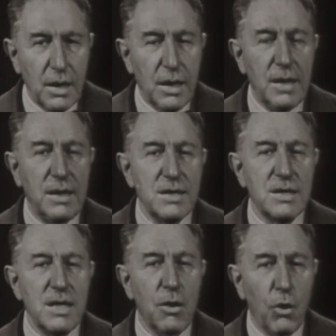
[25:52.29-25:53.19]
It is
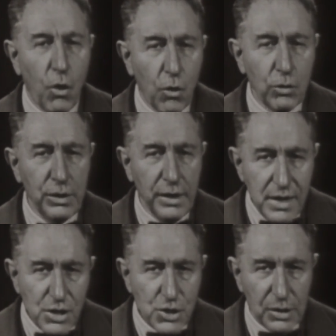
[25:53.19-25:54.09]
the whole
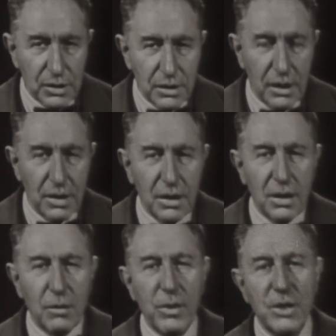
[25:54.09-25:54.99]
nation
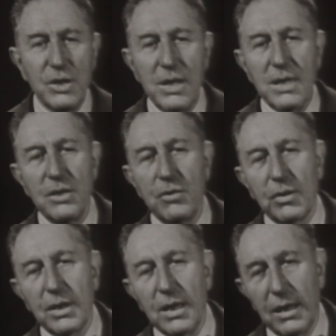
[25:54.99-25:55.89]
which needs to
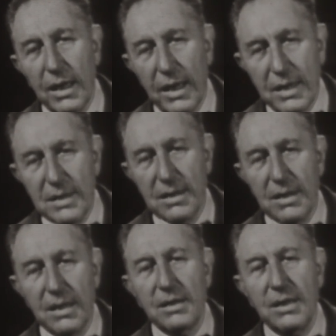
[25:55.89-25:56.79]
realize
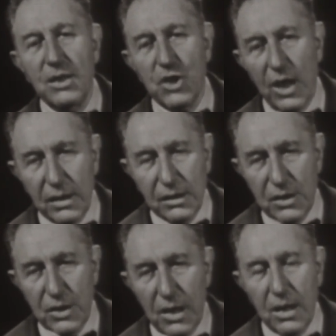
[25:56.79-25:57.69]
the
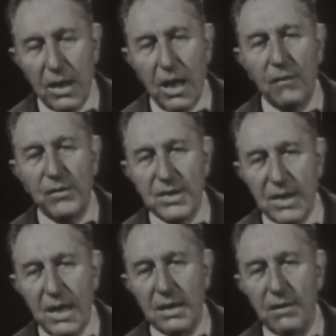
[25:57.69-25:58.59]
challenge of the
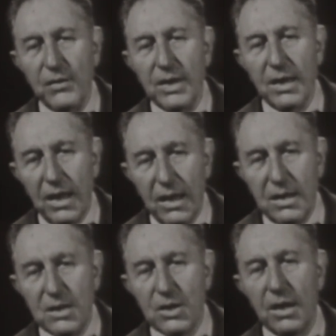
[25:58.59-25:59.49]
scientific
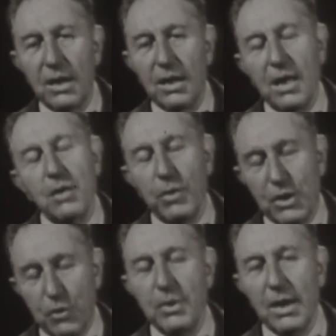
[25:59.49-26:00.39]
age in
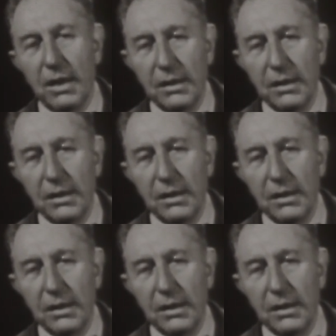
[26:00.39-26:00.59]
which we are